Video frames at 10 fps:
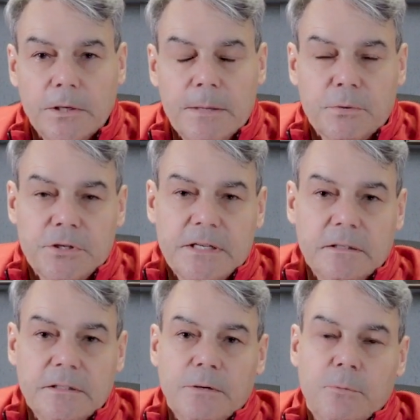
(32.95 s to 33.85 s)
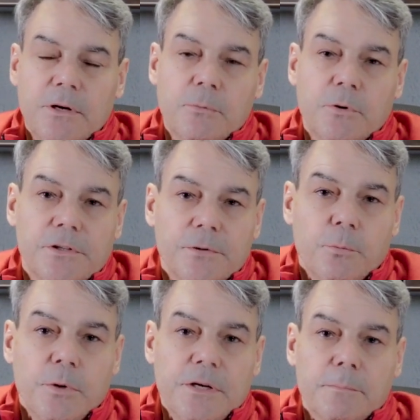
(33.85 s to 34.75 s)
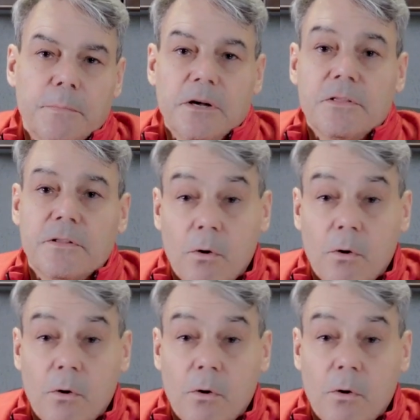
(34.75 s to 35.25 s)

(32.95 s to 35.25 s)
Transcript: and particularly when we're in the winter month